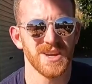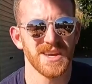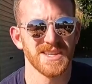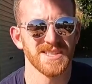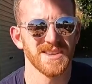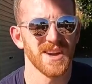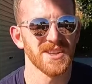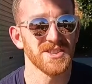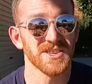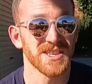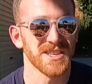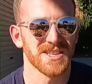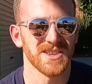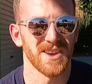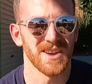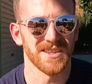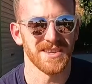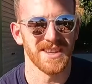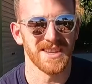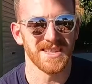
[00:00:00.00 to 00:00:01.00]
as Nyjah
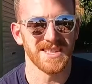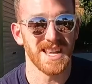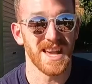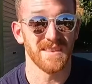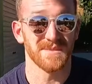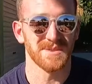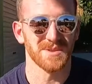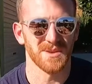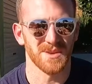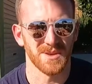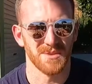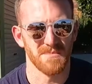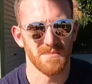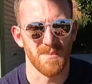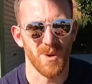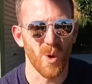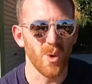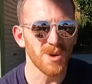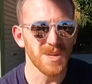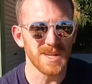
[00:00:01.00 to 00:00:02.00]
designed these to have sort of
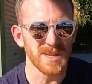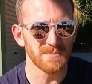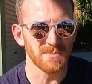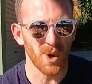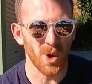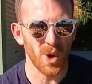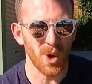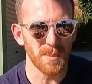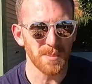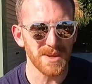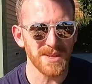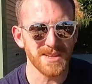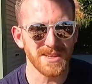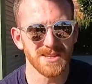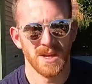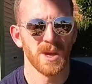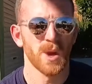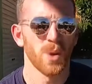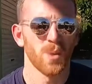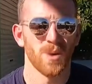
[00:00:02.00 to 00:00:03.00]
multi-purpose,
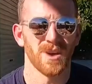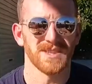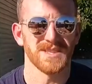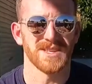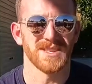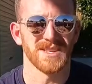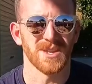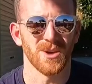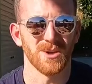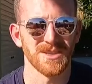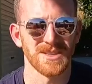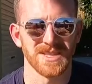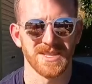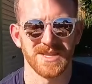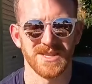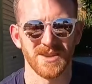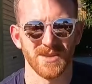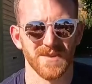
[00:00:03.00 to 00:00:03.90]
whilst the sole is still